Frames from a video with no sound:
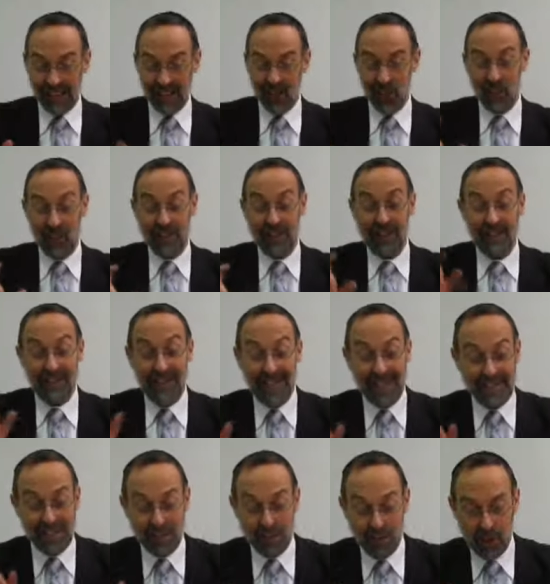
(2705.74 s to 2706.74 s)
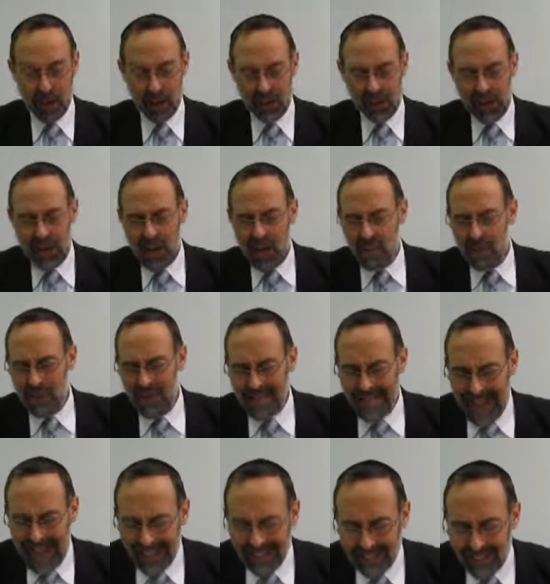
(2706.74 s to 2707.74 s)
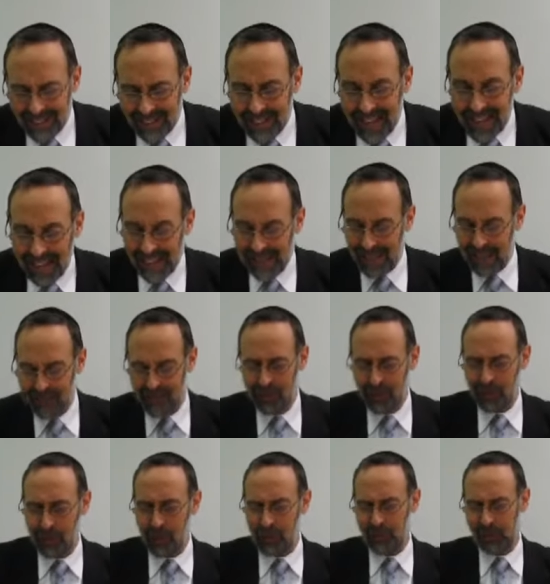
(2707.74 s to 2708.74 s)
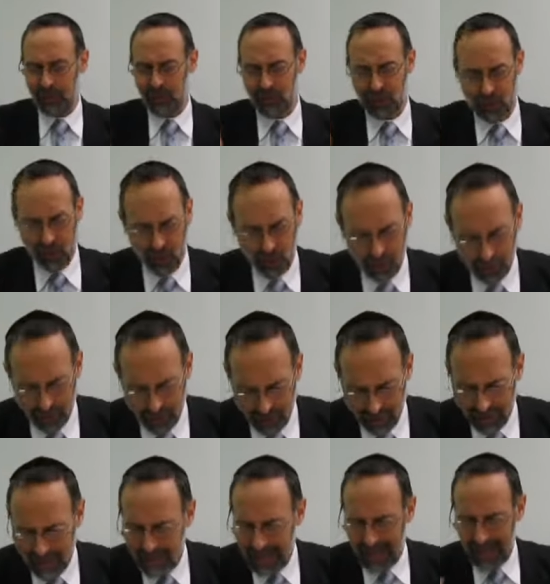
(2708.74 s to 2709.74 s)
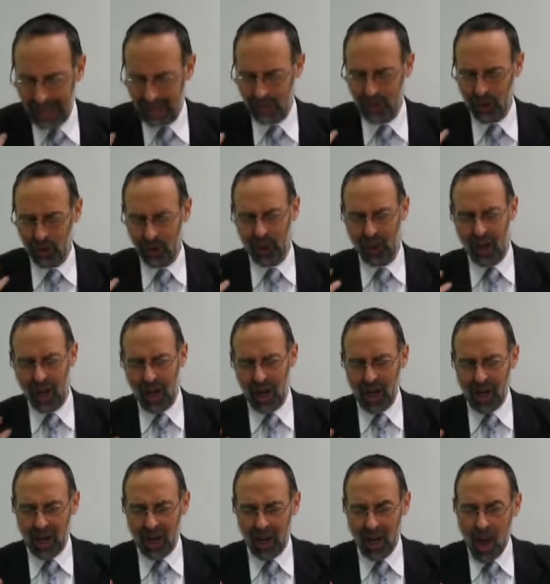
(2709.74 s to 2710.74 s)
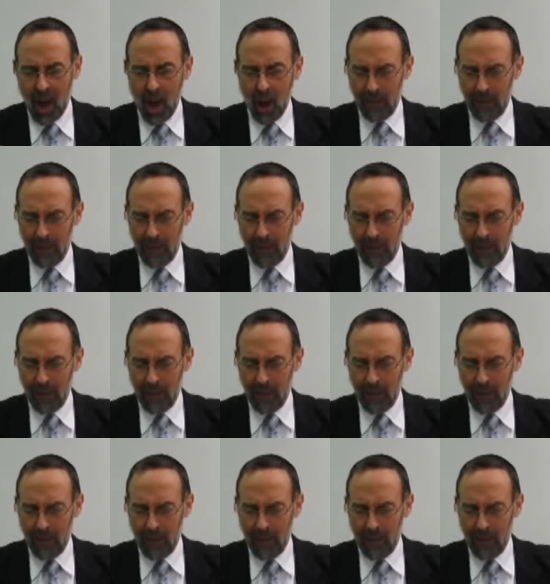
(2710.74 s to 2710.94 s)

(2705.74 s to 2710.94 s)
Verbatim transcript: in order to test the brothers, but not to test them for the purpose of tshuva and tochacha,